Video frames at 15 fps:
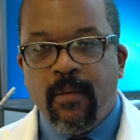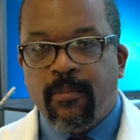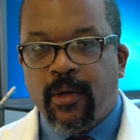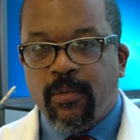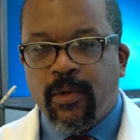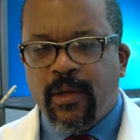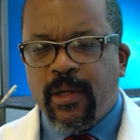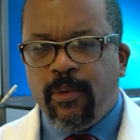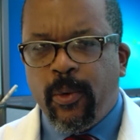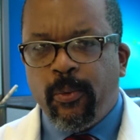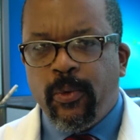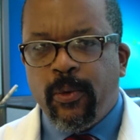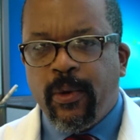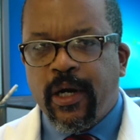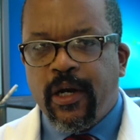But really,
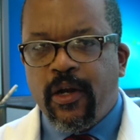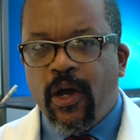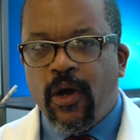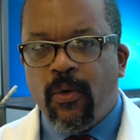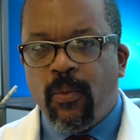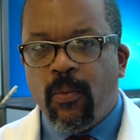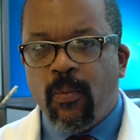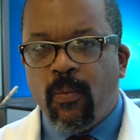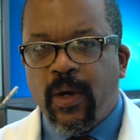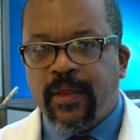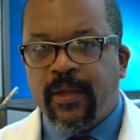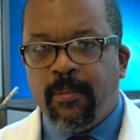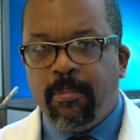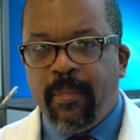we want to know what the